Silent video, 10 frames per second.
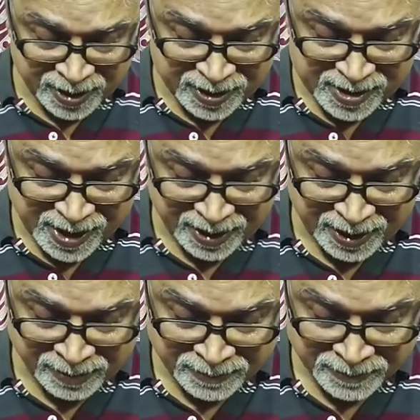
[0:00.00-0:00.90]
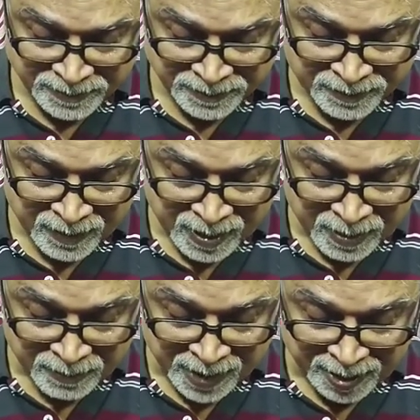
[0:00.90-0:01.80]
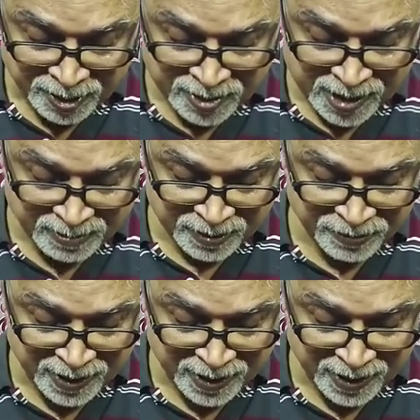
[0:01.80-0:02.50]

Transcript: understanding. Matthew chapter